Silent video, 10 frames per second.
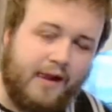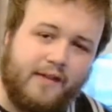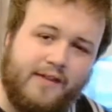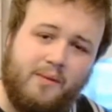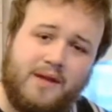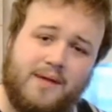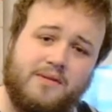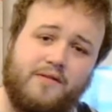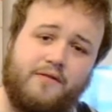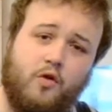Then we come to
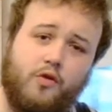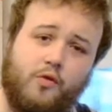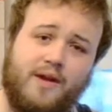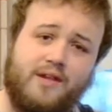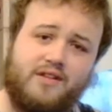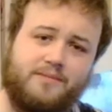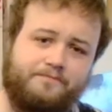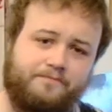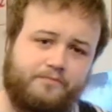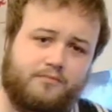the fourth question.
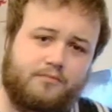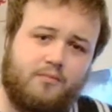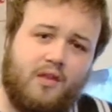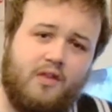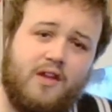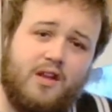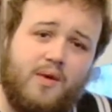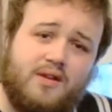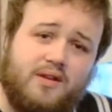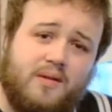This
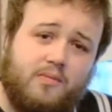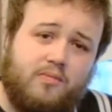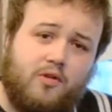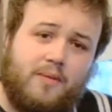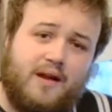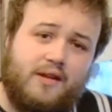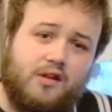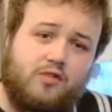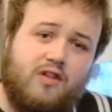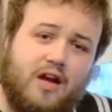question is brought by a
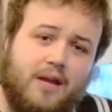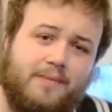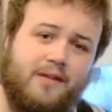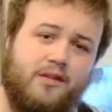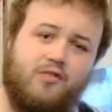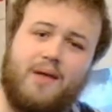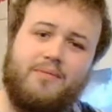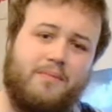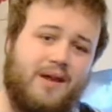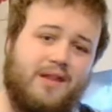scribe. Now, scribes
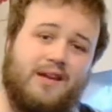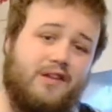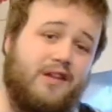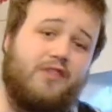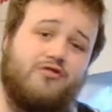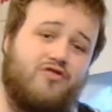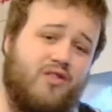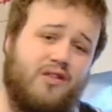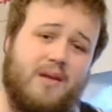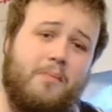are basically
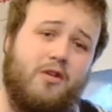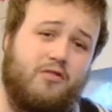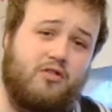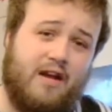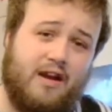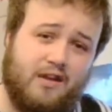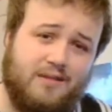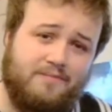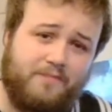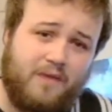secretaries. They're bureaucrats.
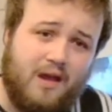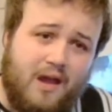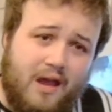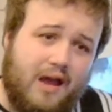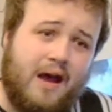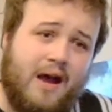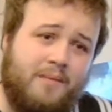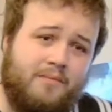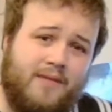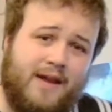
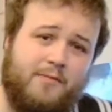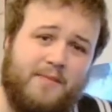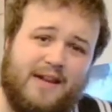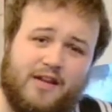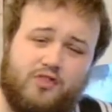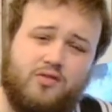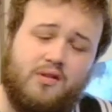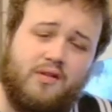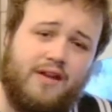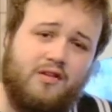They would be literate,
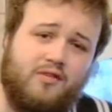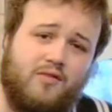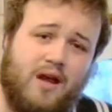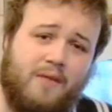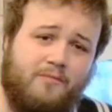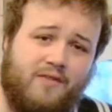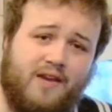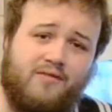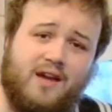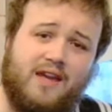so they could
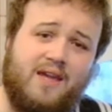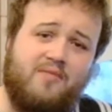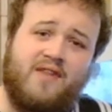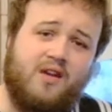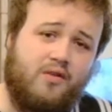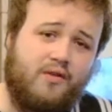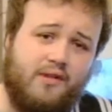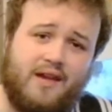read and write, keep records.